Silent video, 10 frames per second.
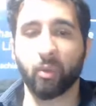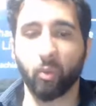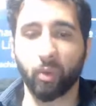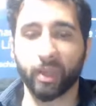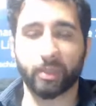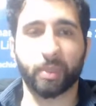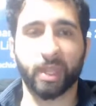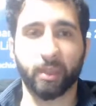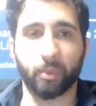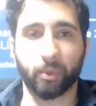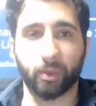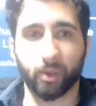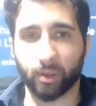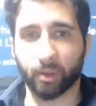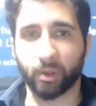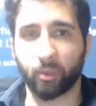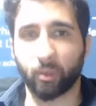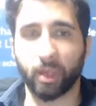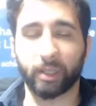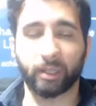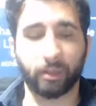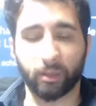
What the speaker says: which people are good at what,